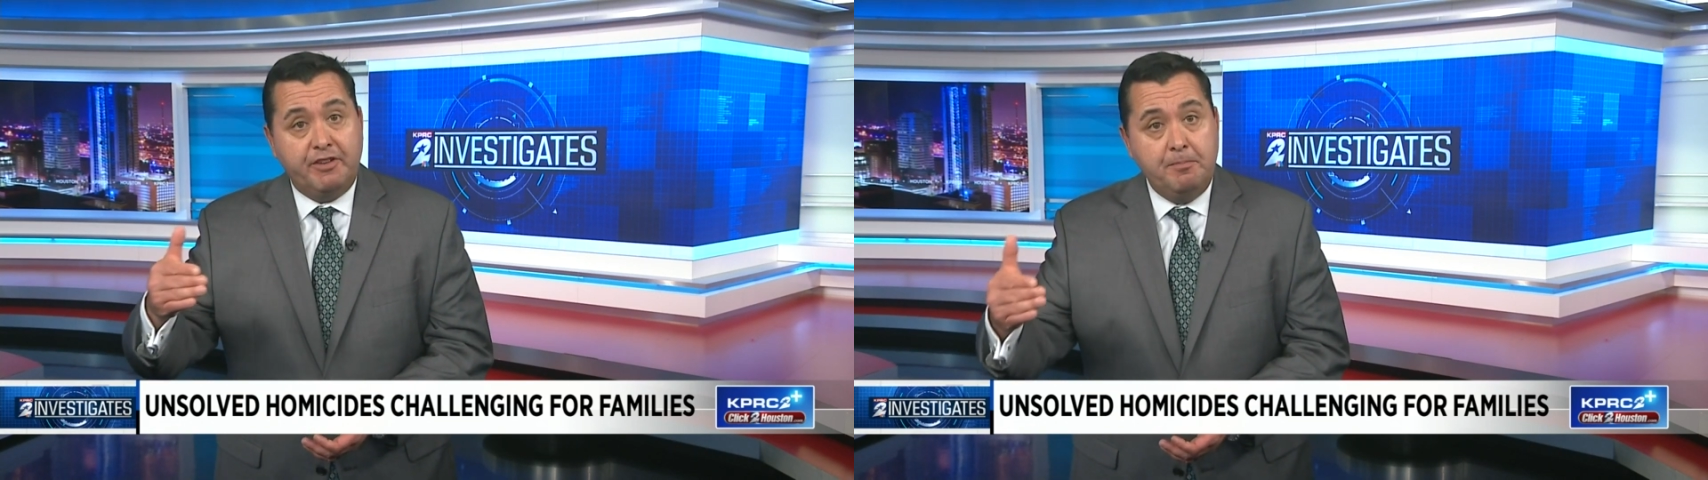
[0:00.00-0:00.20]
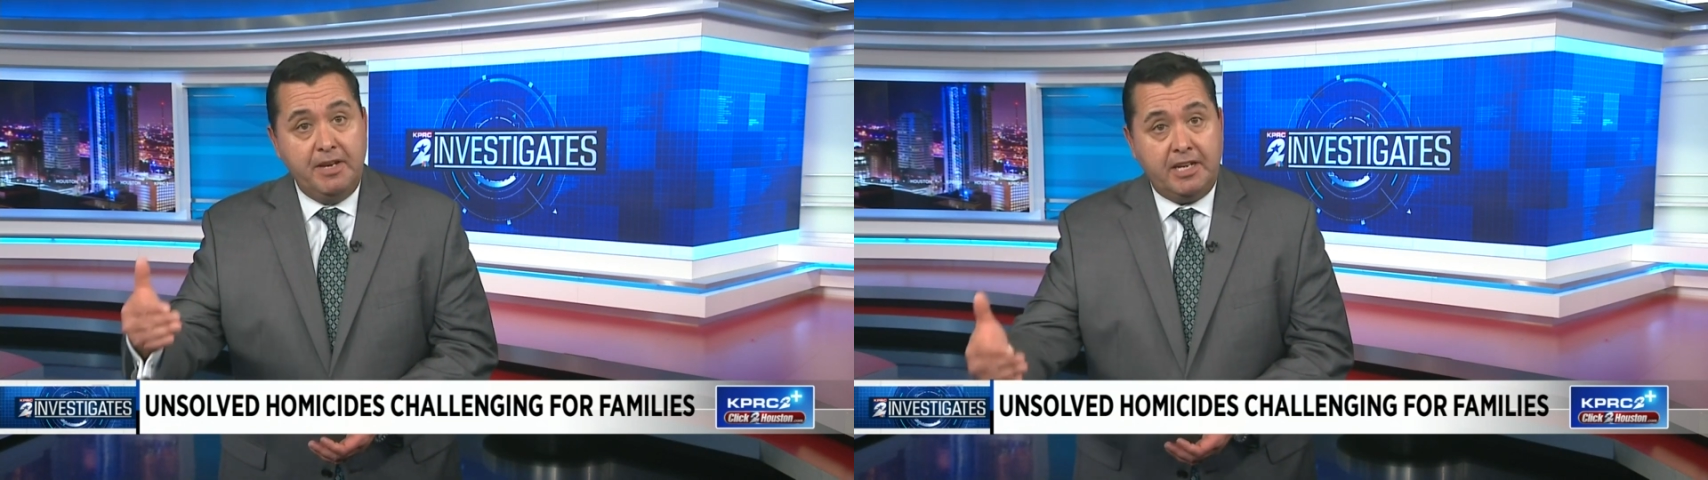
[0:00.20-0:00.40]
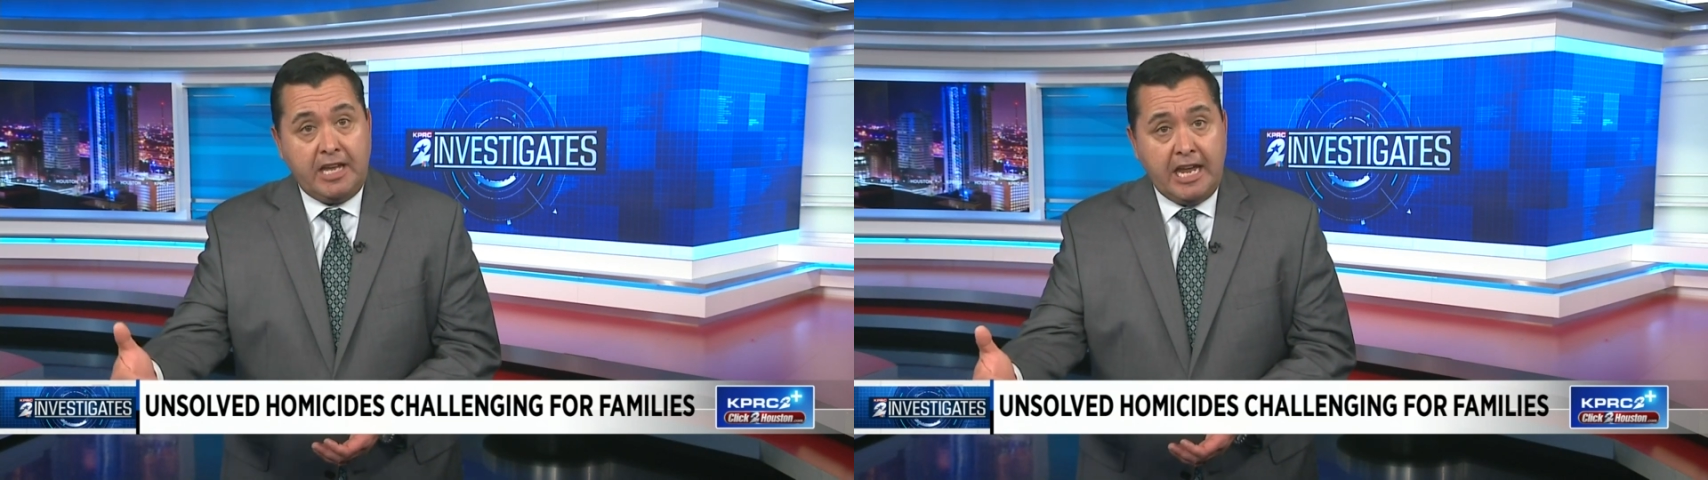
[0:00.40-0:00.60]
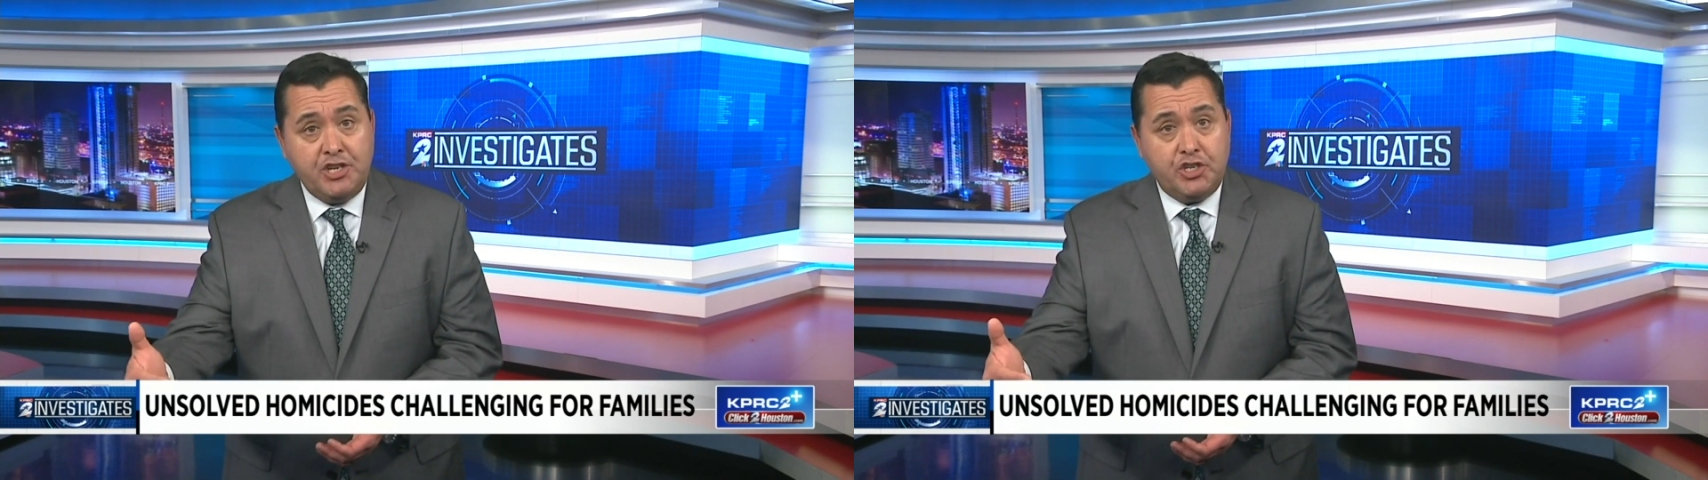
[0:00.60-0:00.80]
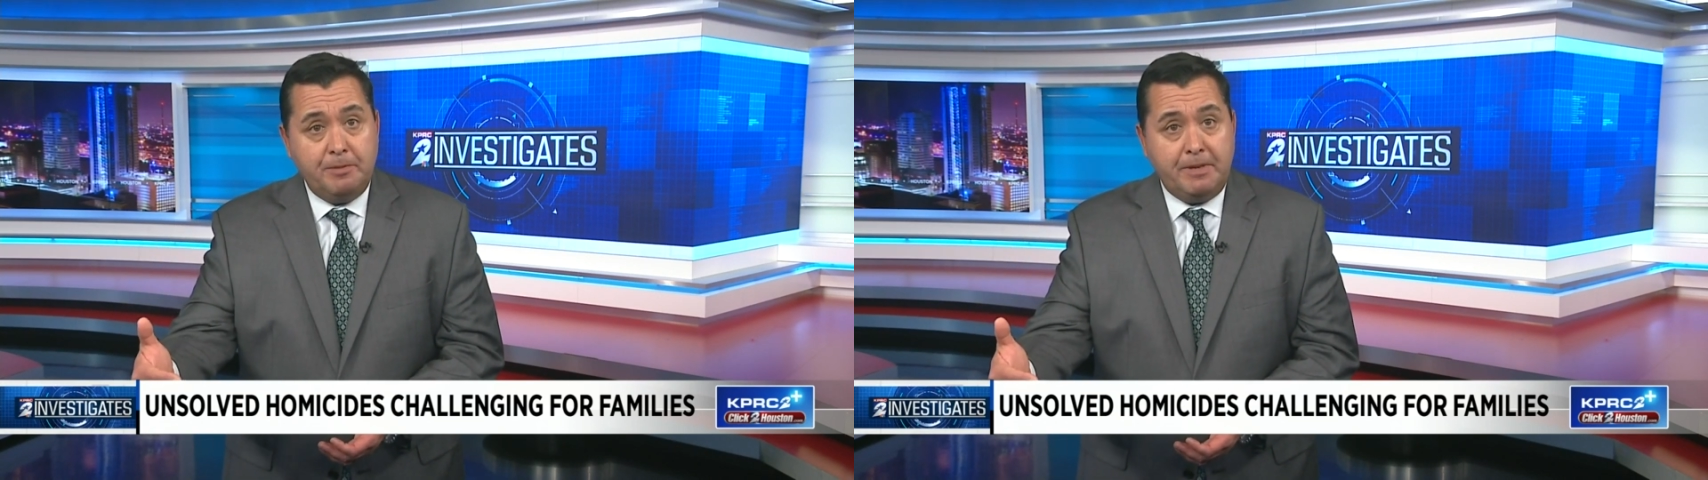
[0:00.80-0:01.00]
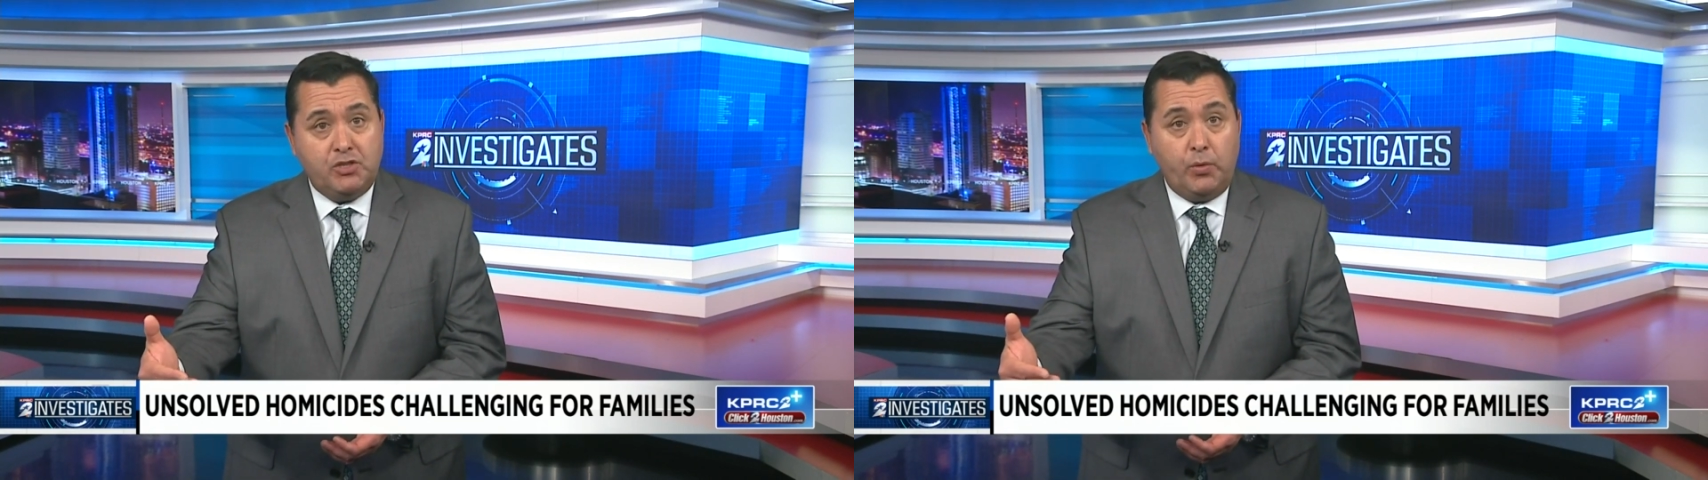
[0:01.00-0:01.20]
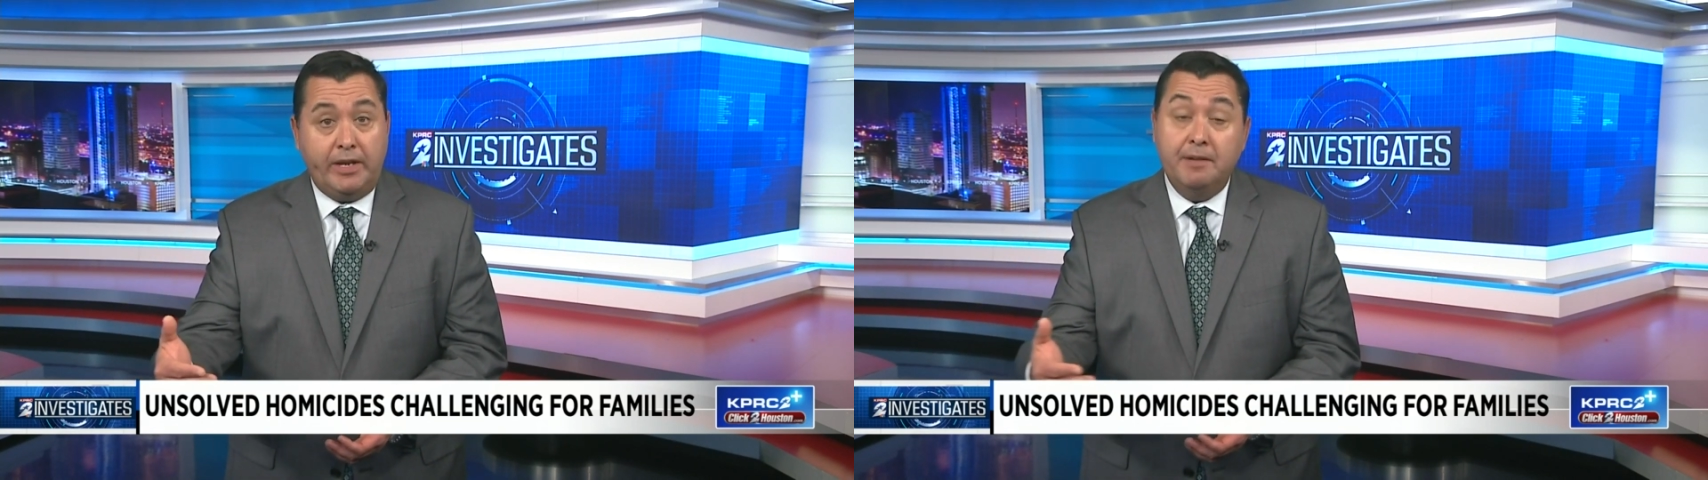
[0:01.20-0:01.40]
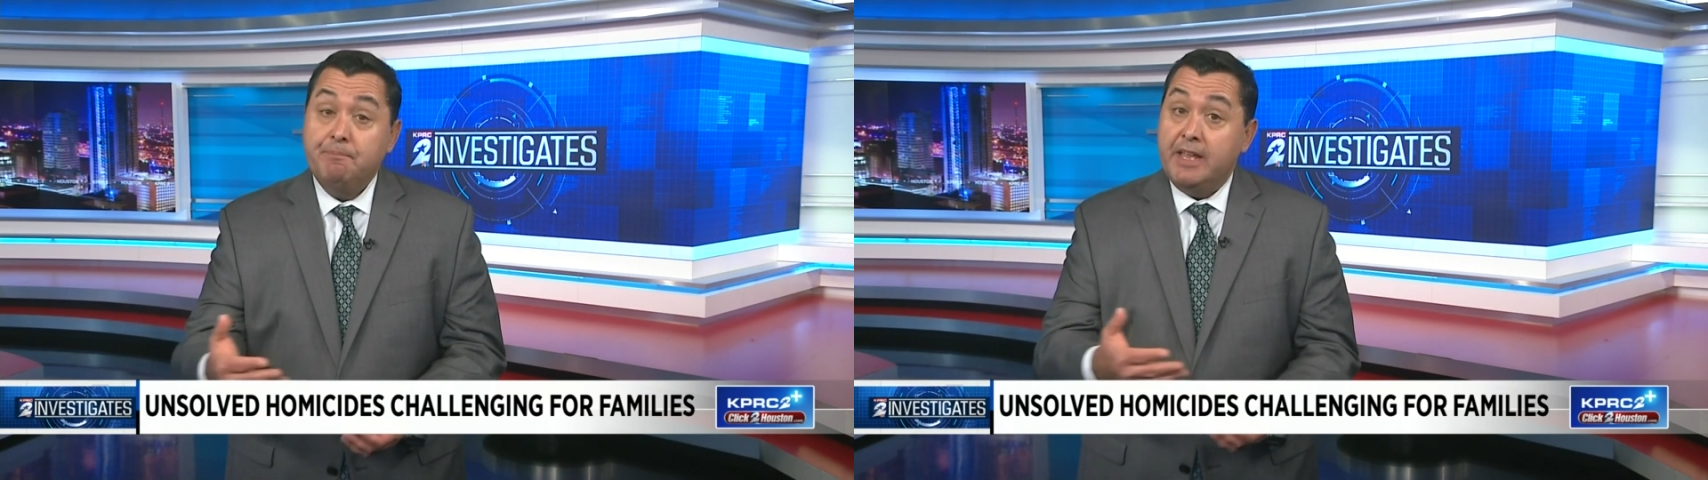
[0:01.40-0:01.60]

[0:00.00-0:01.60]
communication between